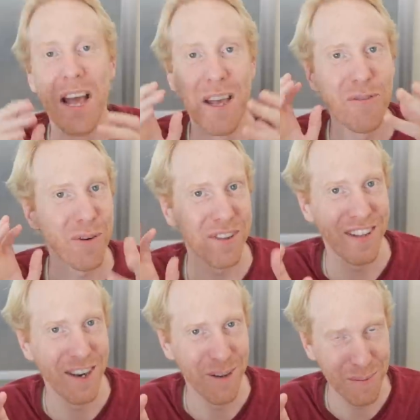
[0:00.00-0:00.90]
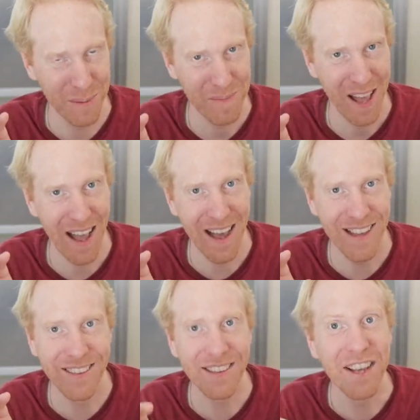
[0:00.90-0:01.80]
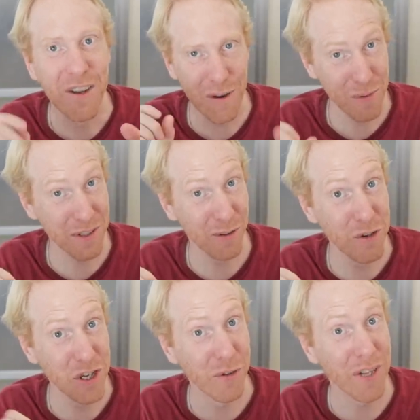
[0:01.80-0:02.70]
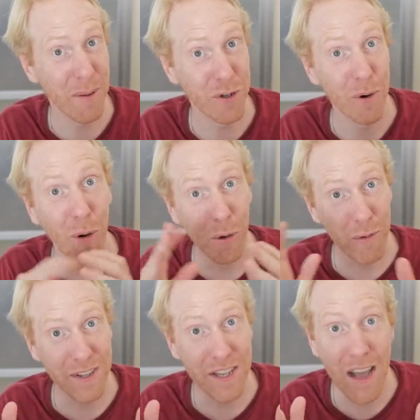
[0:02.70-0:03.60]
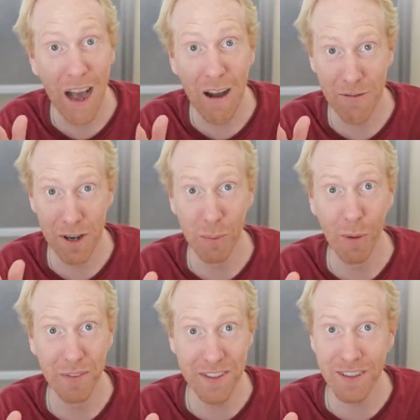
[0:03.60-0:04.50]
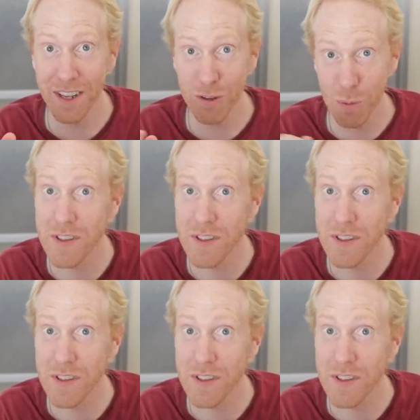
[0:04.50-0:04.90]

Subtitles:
If your setup has enough resolution to capture all of the available details,